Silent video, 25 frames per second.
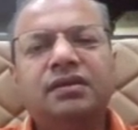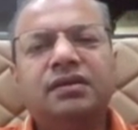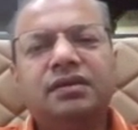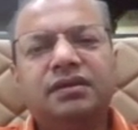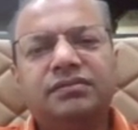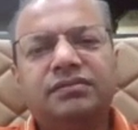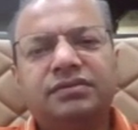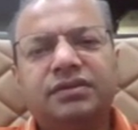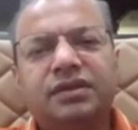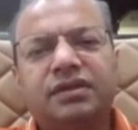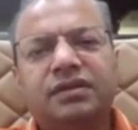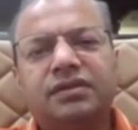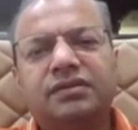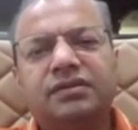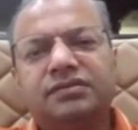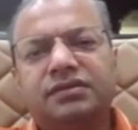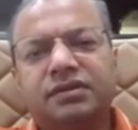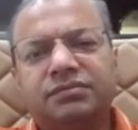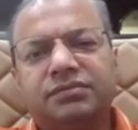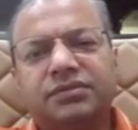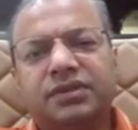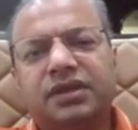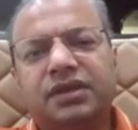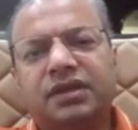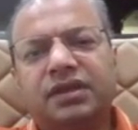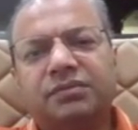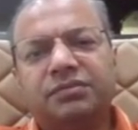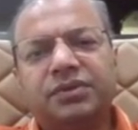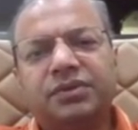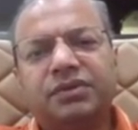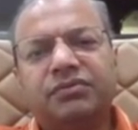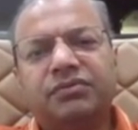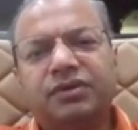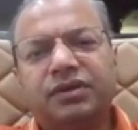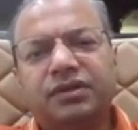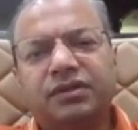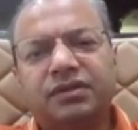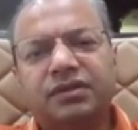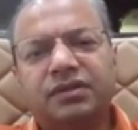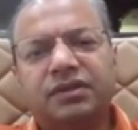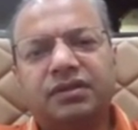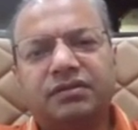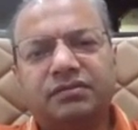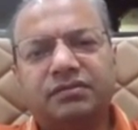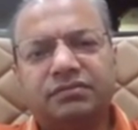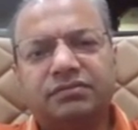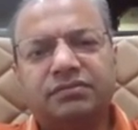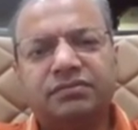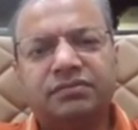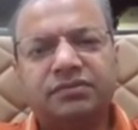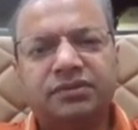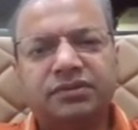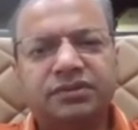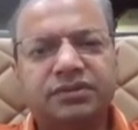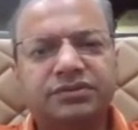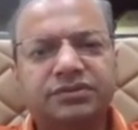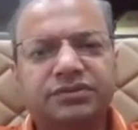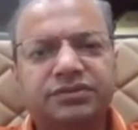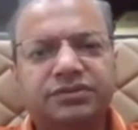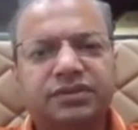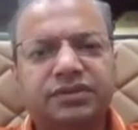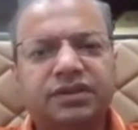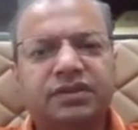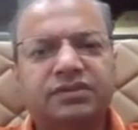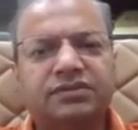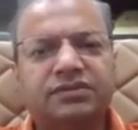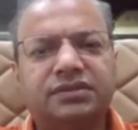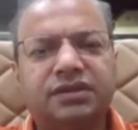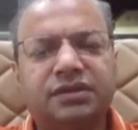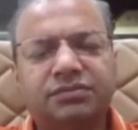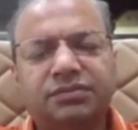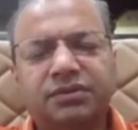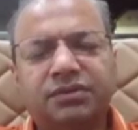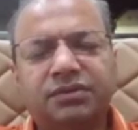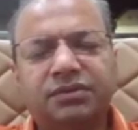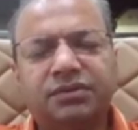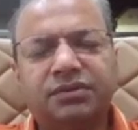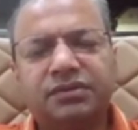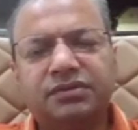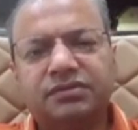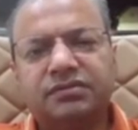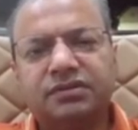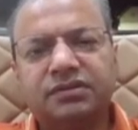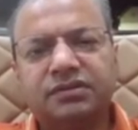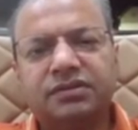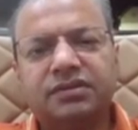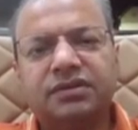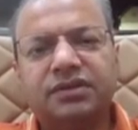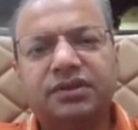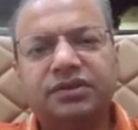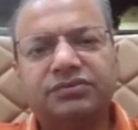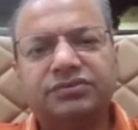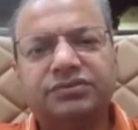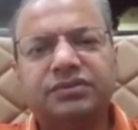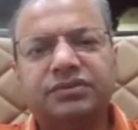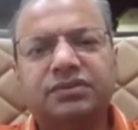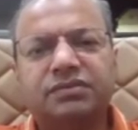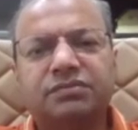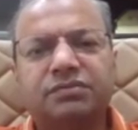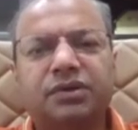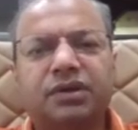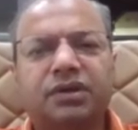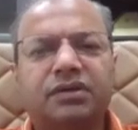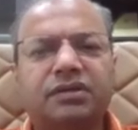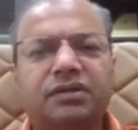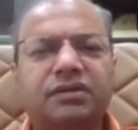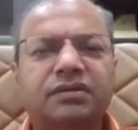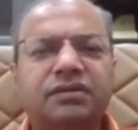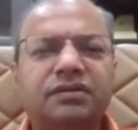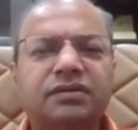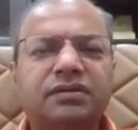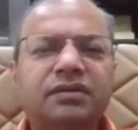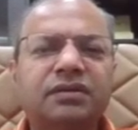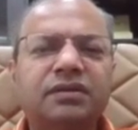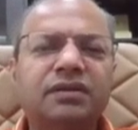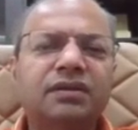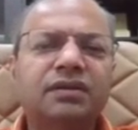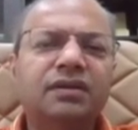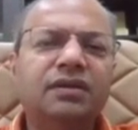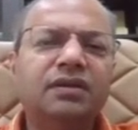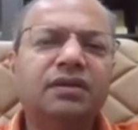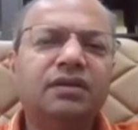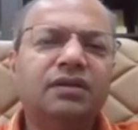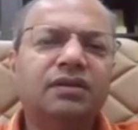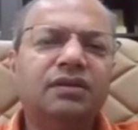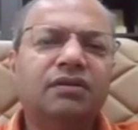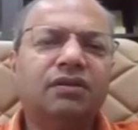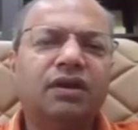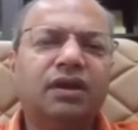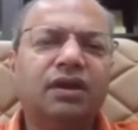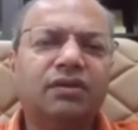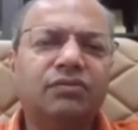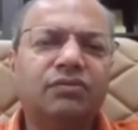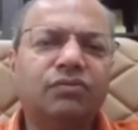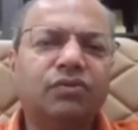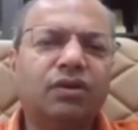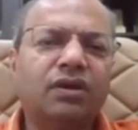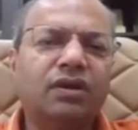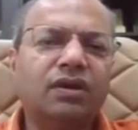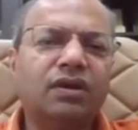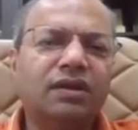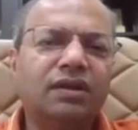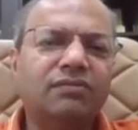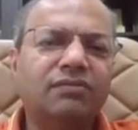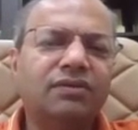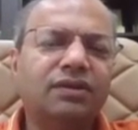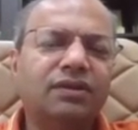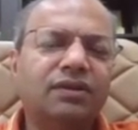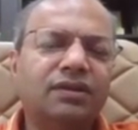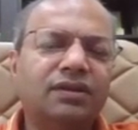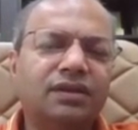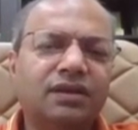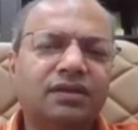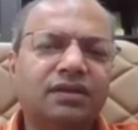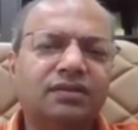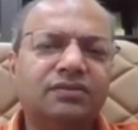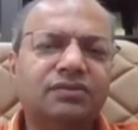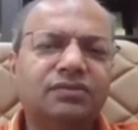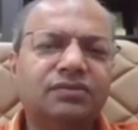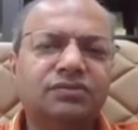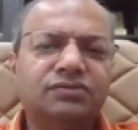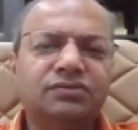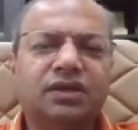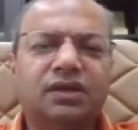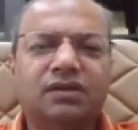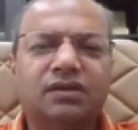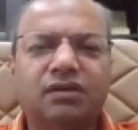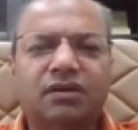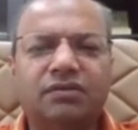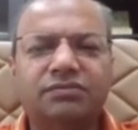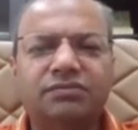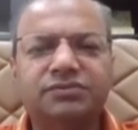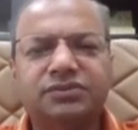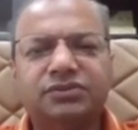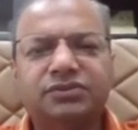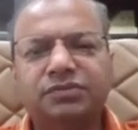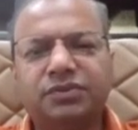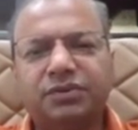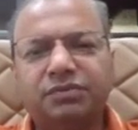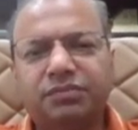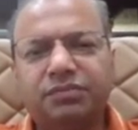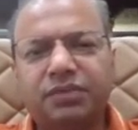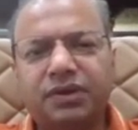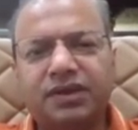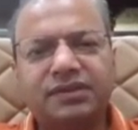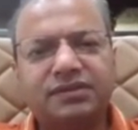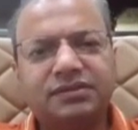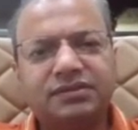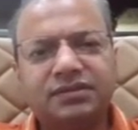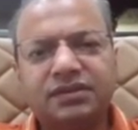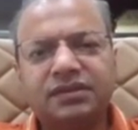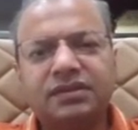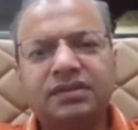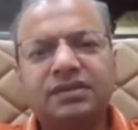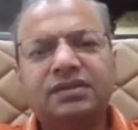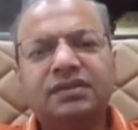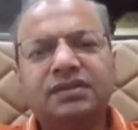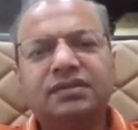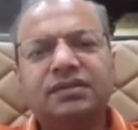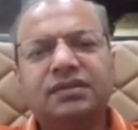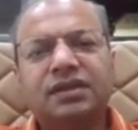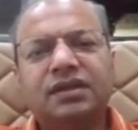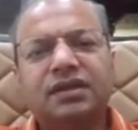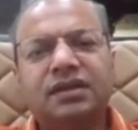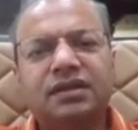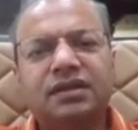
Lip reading: if there is something in between, then physician does step in, so it reduces the burden. Now, at what level are those cutoffs to be placed? That